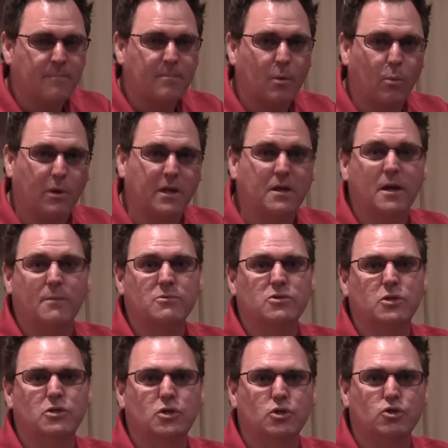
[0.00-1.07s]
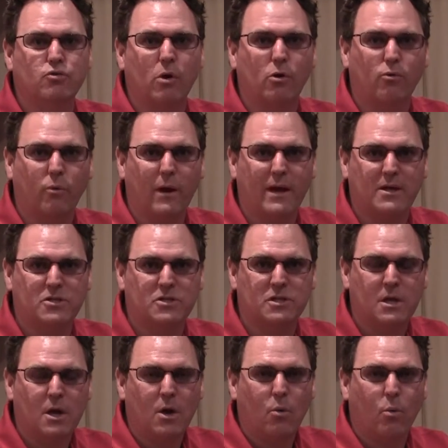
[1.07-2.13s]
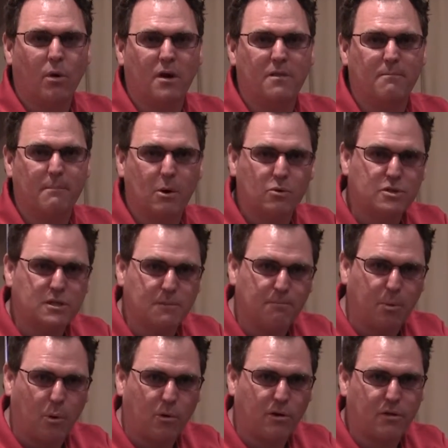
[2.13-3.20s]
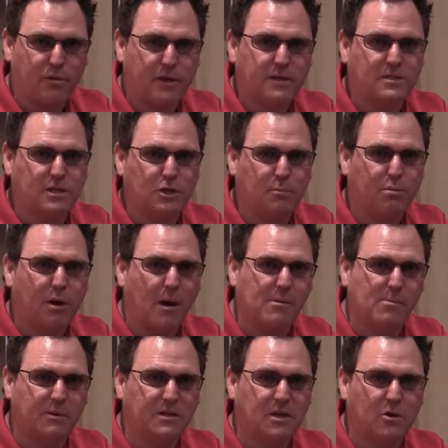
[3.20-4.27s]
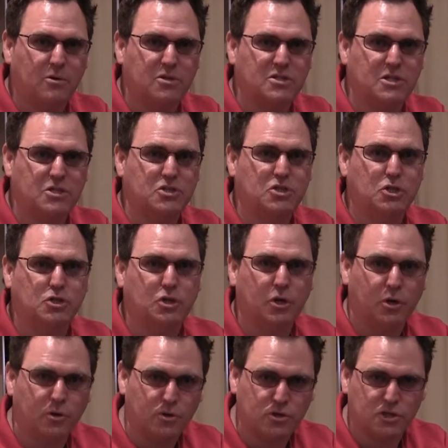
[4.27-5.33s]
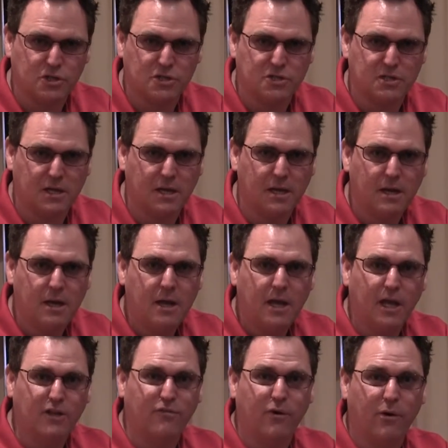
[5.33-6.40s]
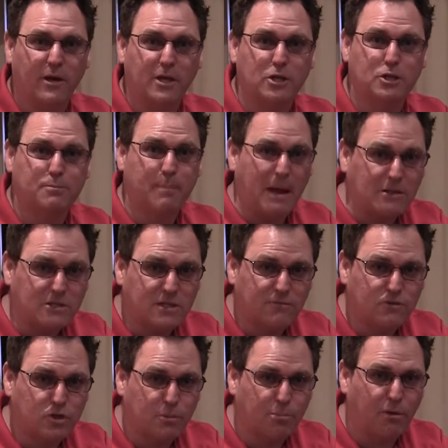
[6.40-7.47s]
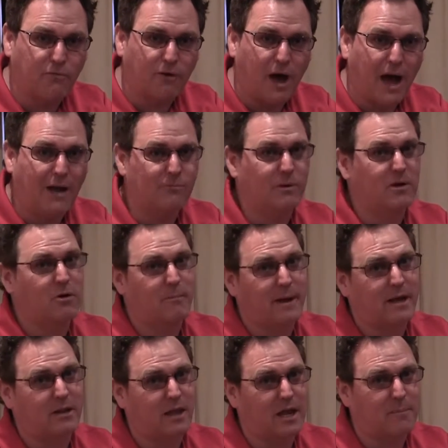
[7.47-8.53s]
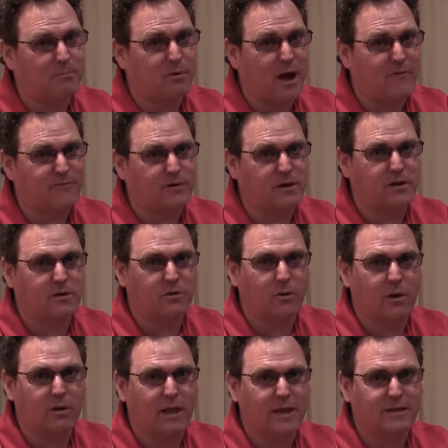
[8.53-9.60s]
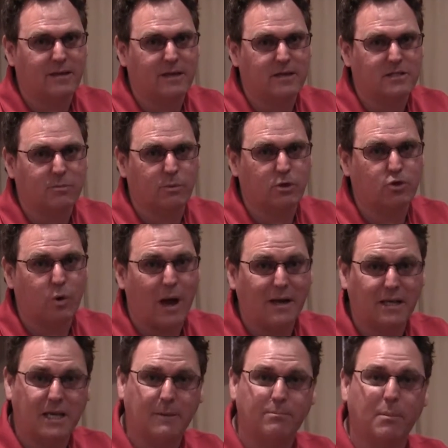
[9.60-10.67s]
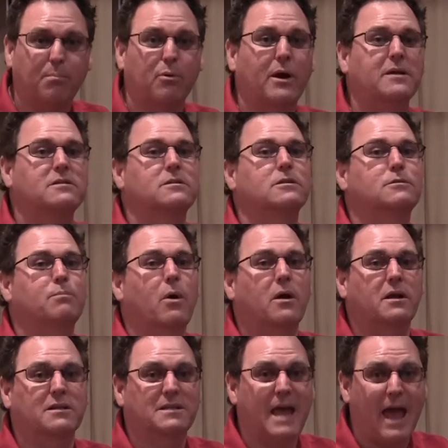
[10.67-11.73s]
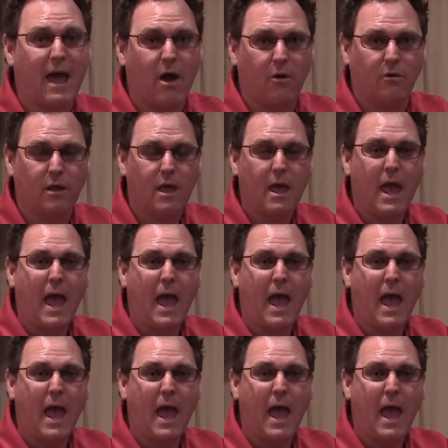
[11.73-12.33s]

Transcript: When it comes to two-stroke race, one of the most important things that you probably notice is detergency. It's very expensive to provide. We don't make a lot of profit on an oil like this, and we try to keep the price of this product down.